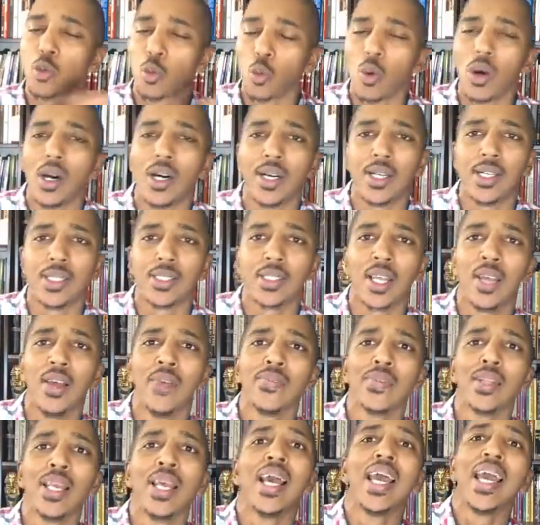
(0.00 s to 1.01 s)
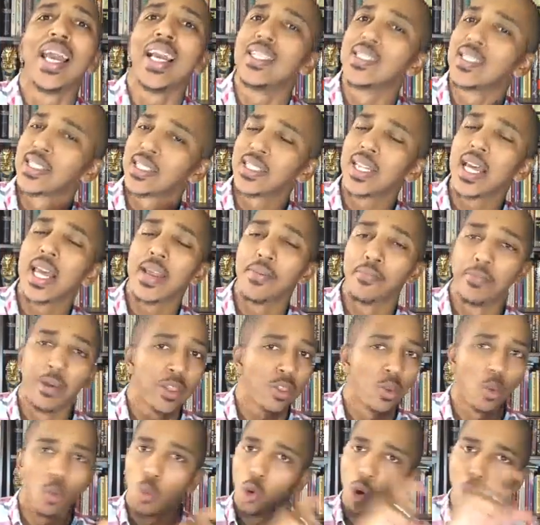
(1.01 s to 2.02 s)
was enslaved, but
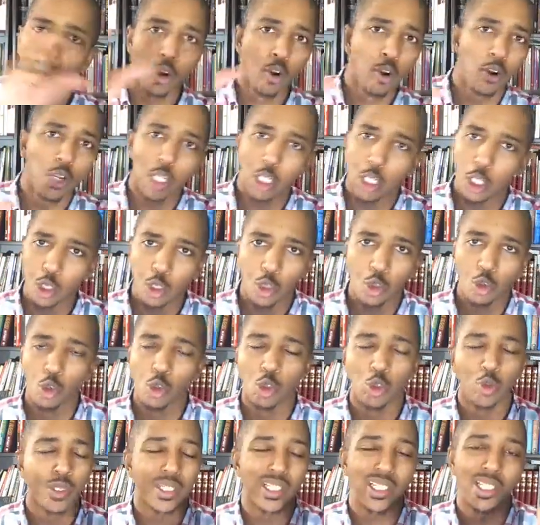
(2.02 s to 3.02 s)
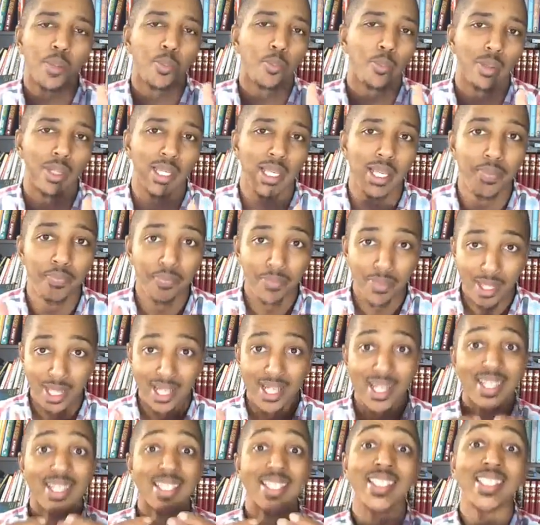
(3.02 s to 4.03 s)
the word used was simply
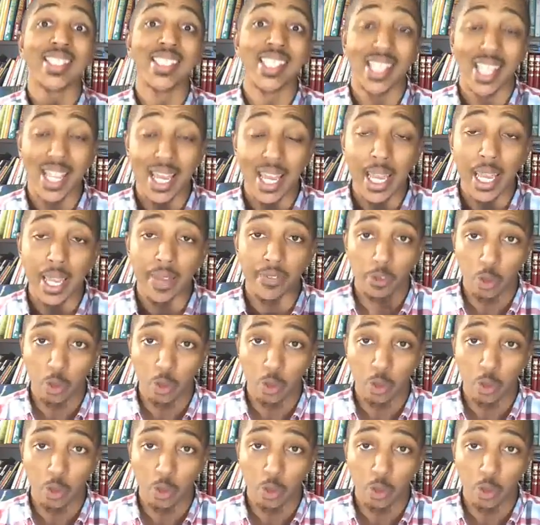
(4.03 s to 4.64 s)
slave.